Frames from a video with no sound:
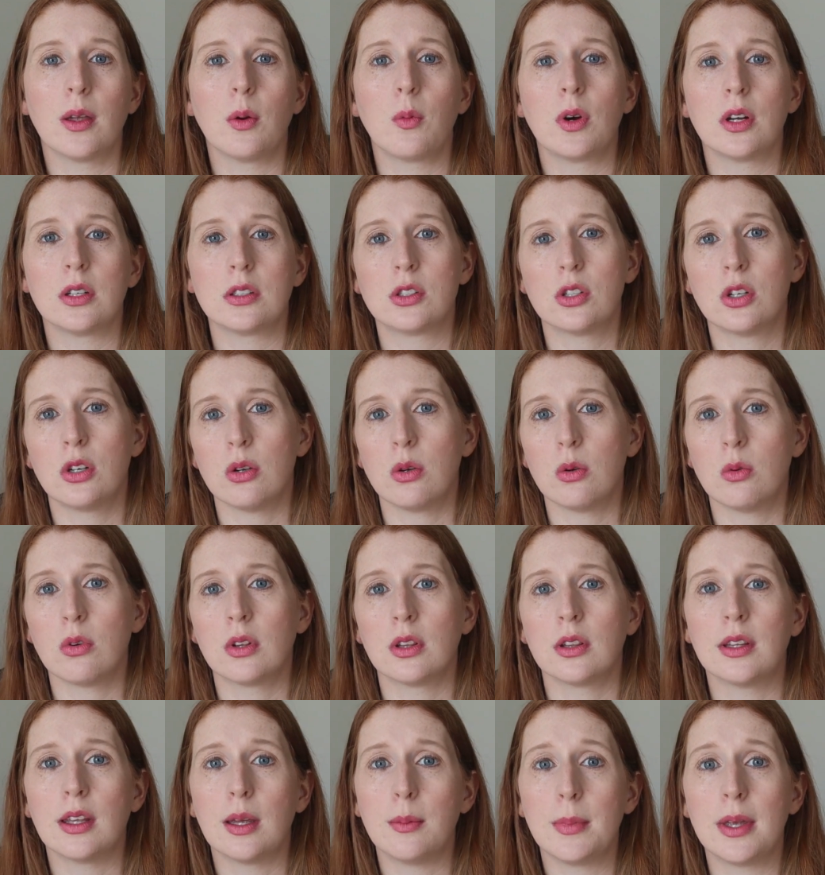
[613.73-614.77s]
They want to
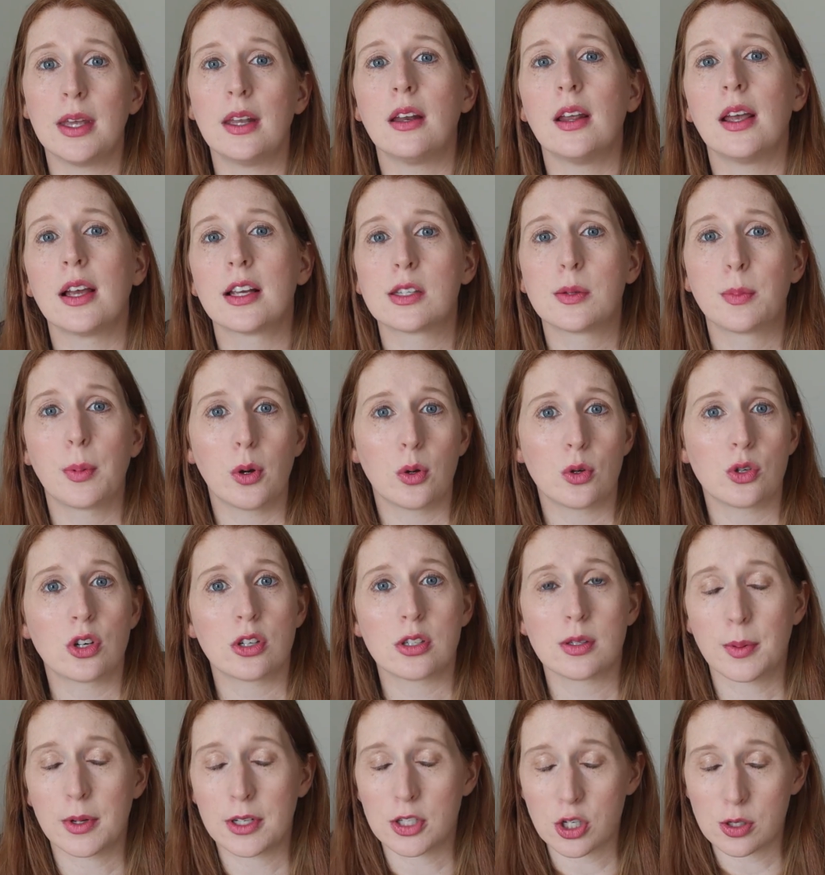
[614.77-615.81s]
limit exposure
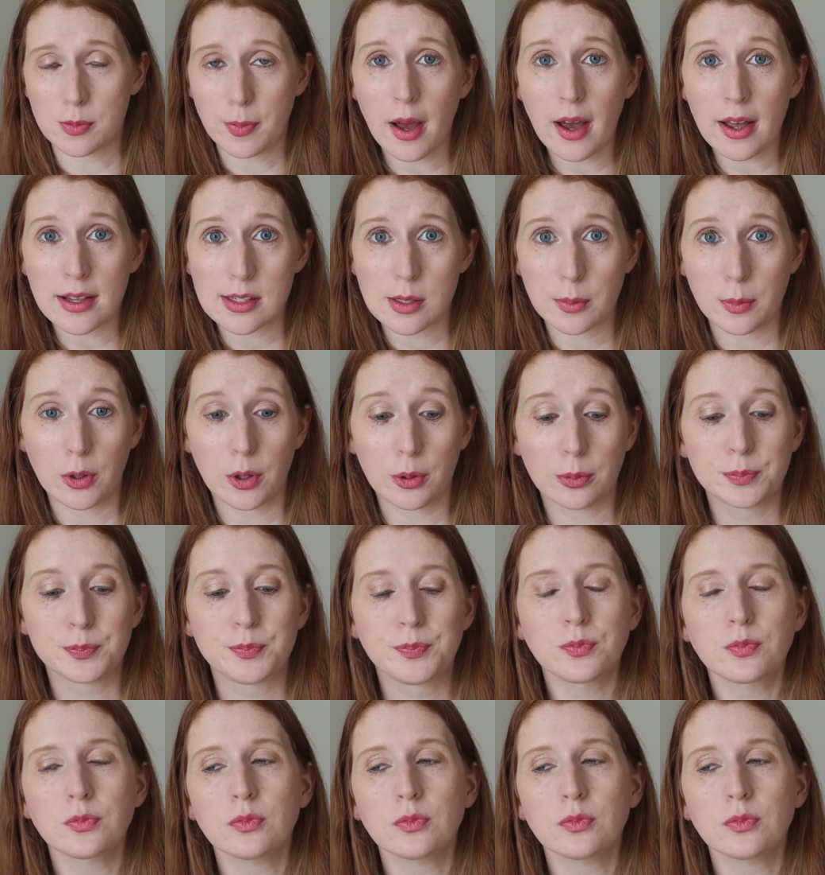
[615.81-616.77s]
as much as possible.